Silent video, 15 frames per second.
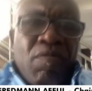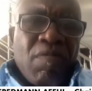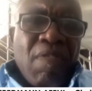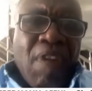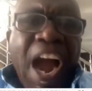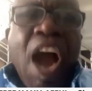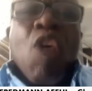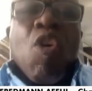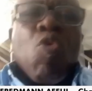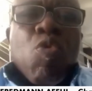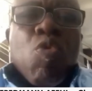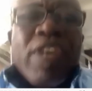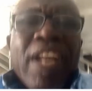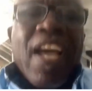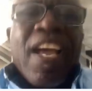how could
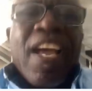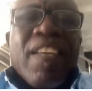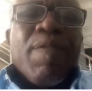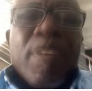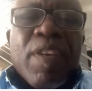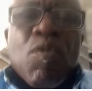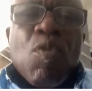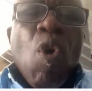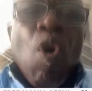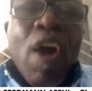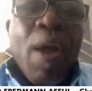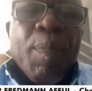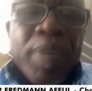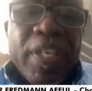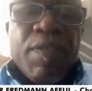they even go
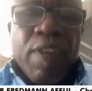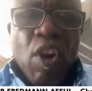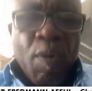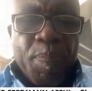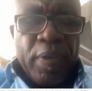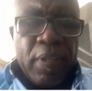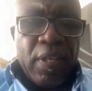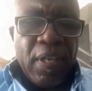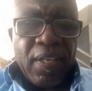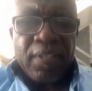and be developing?